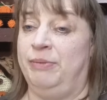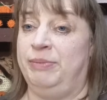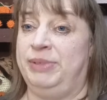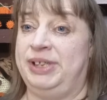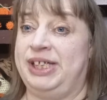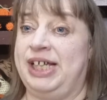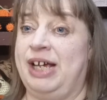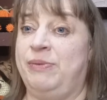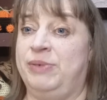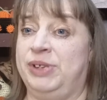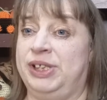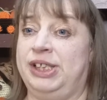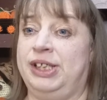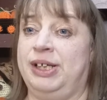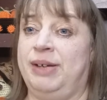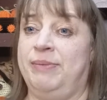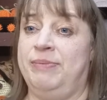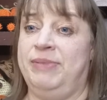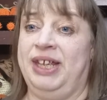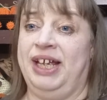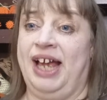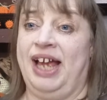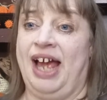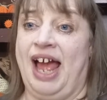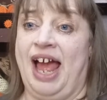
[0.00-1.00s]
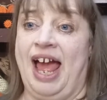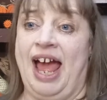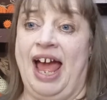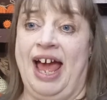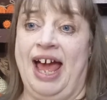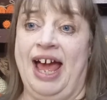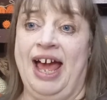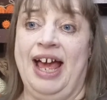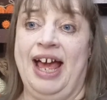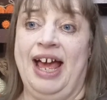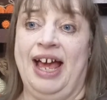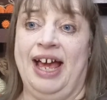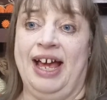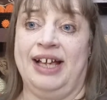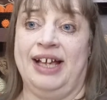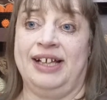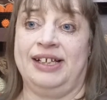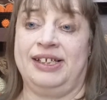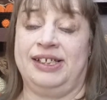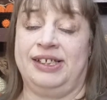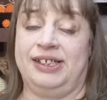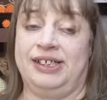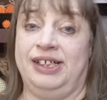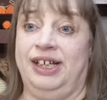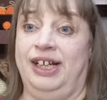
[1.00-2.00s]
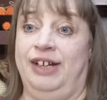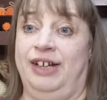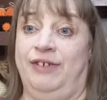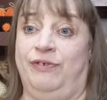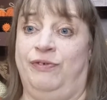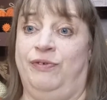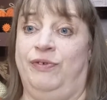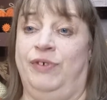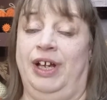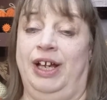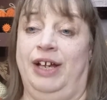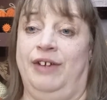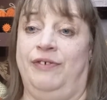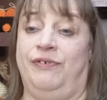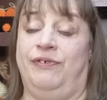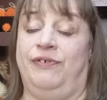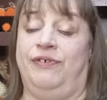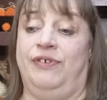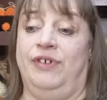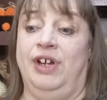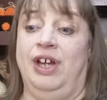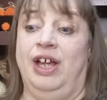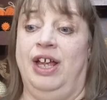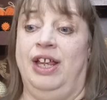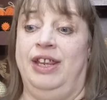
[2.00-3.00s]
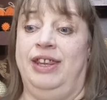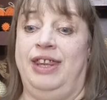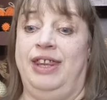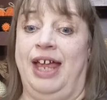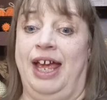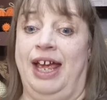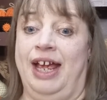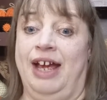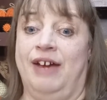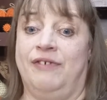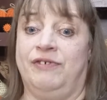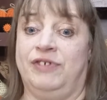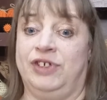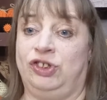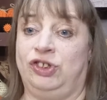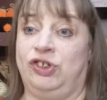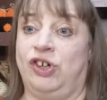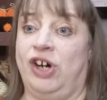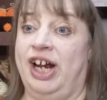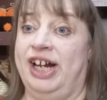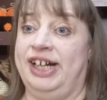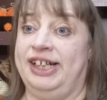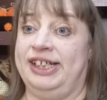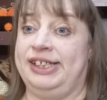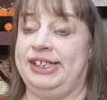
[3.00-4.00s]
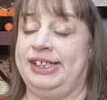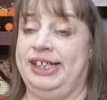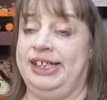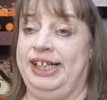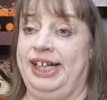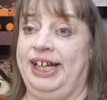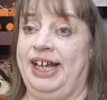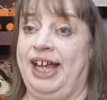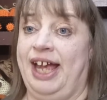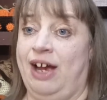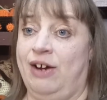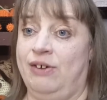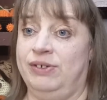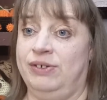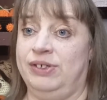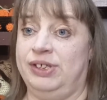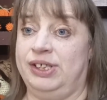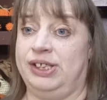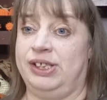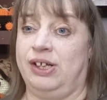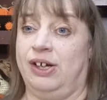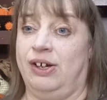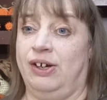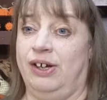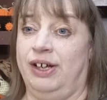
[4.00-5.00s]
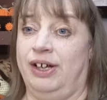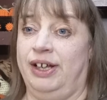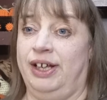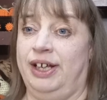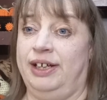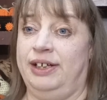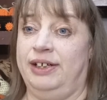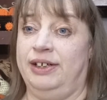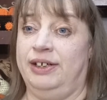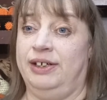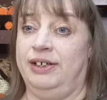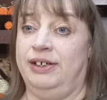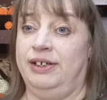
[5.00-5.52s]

because that was something I asked if they ever try to sneak outside.